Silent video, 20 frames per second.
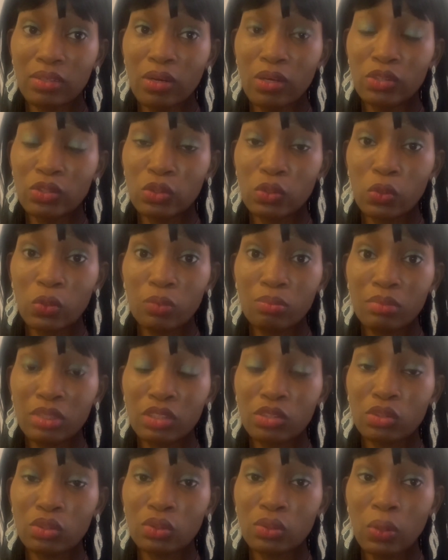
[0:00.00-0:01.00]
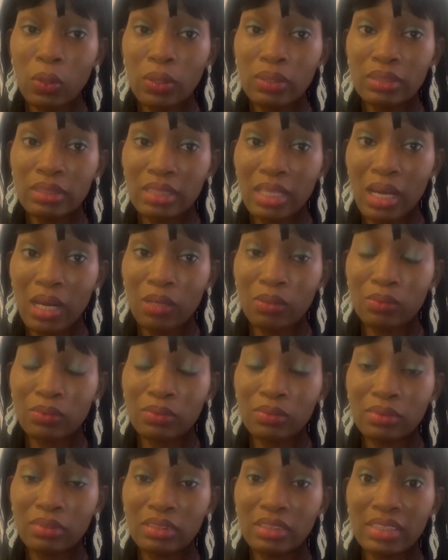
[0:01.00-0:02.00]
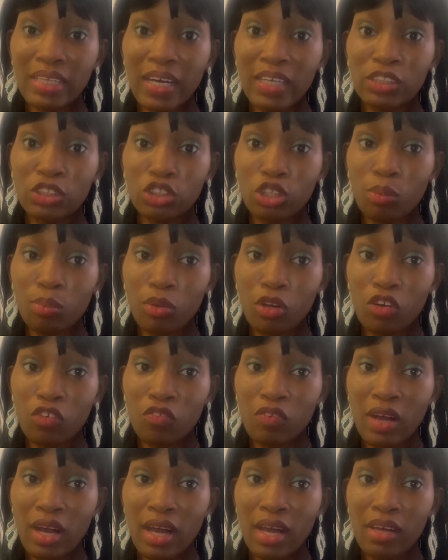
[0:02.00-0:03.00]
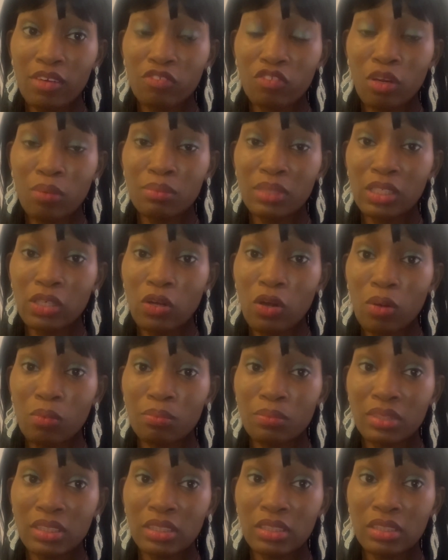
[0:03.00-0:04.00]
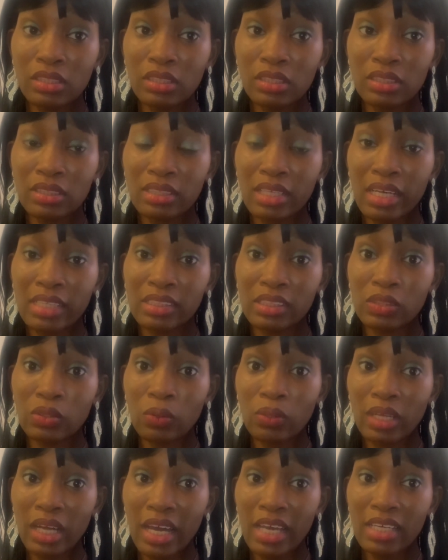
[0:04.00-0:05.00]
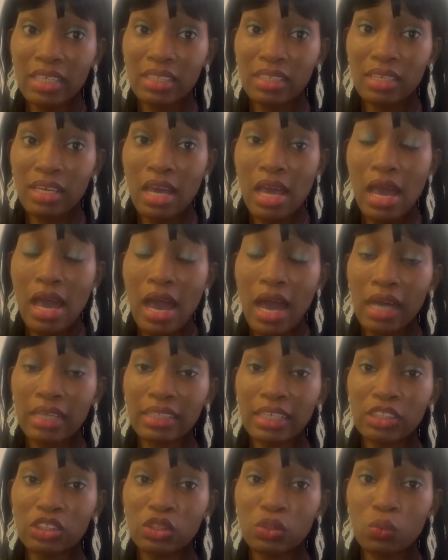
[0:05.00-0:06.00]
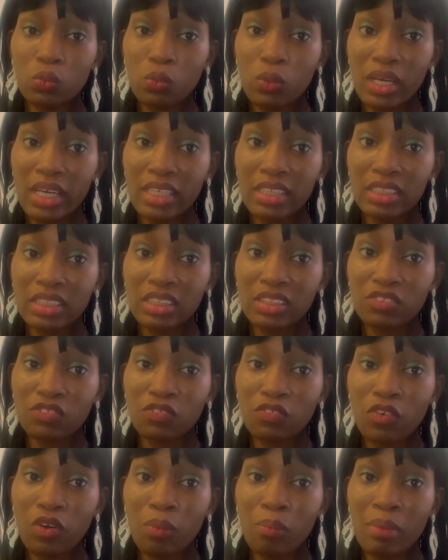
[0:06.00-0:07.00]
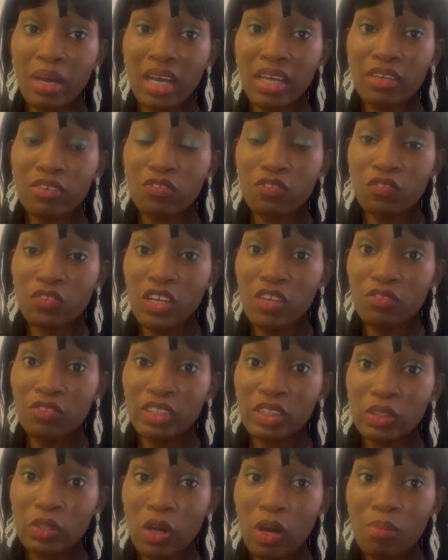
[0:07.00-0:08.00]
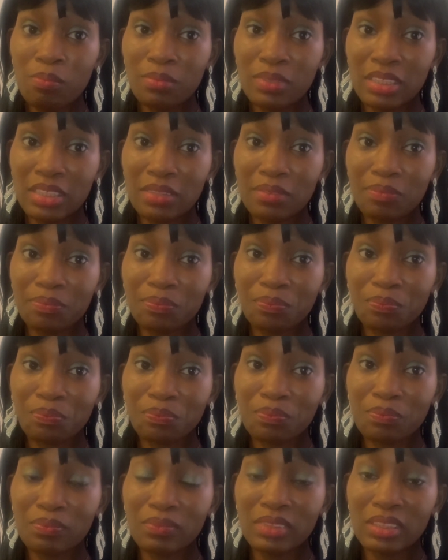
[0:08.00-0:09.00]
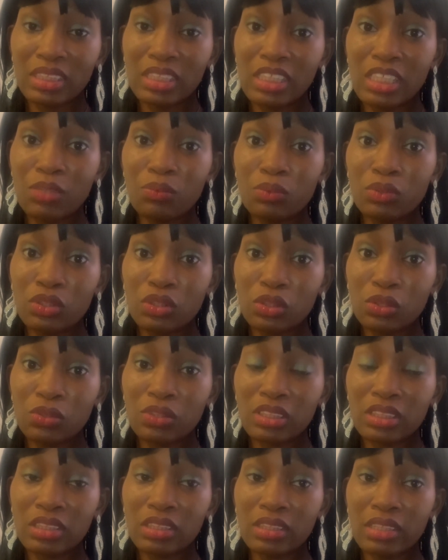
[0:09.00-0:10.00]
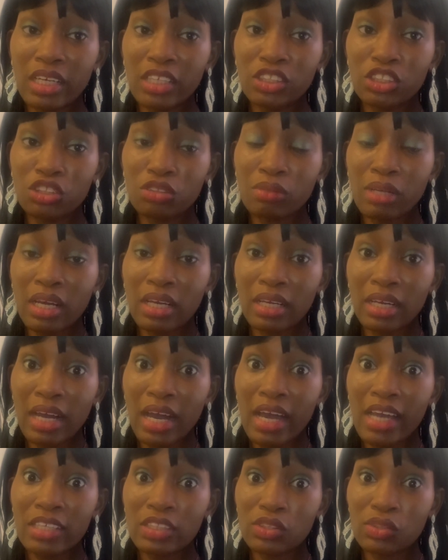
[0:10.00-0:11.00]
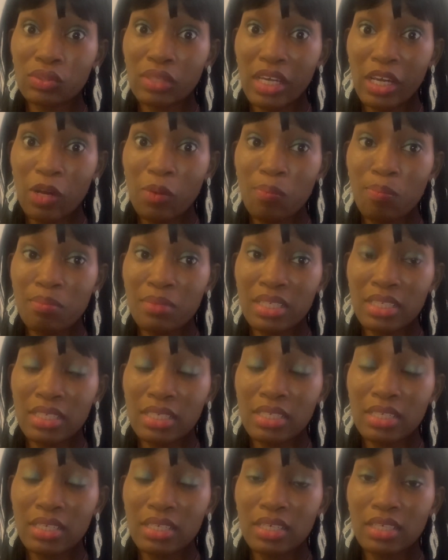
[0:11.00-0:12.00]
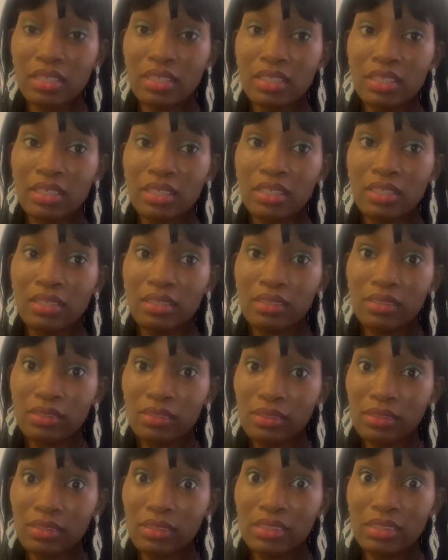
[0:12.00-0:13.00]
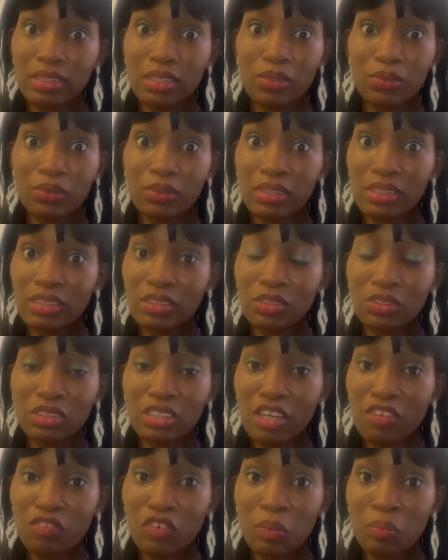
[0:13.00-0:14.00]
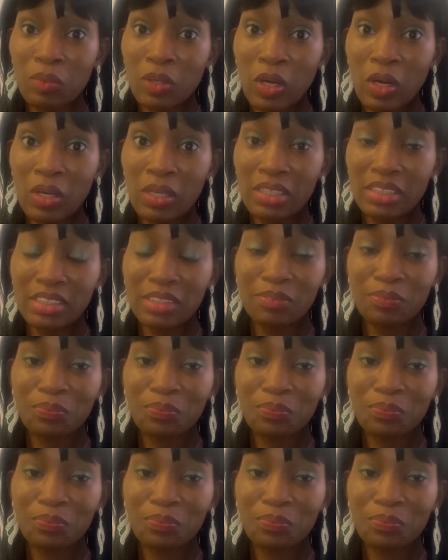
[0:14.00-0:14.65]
God told me to turn down that job offer from the company that I did not like, and I should wait for my favorite company. He would use the Nigerian guy to help me. Yeah, it's a good thing to hear from God.